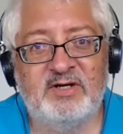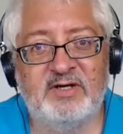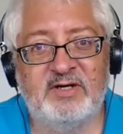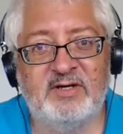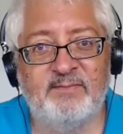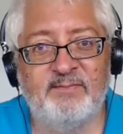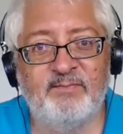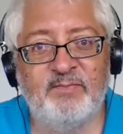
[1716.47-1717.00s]

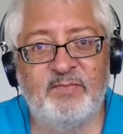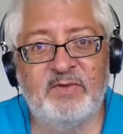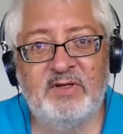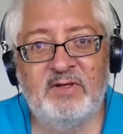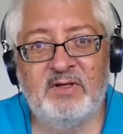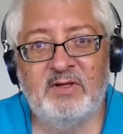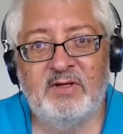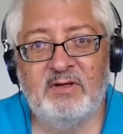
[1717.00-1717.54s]
Um,
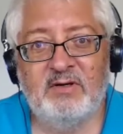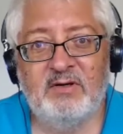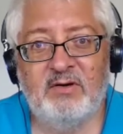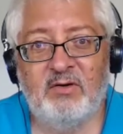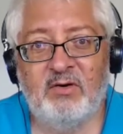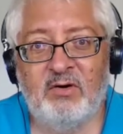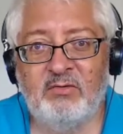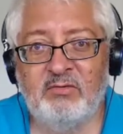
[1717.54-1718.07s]

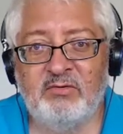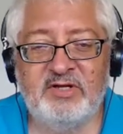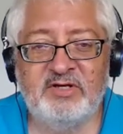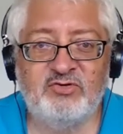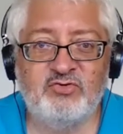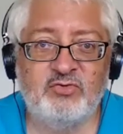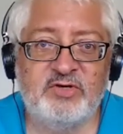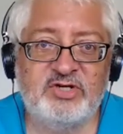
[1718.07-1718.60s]
own
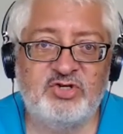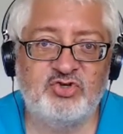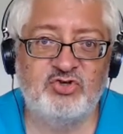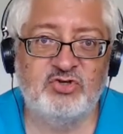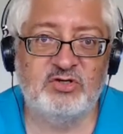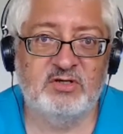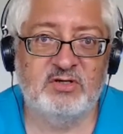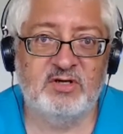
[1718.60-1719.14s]
intuition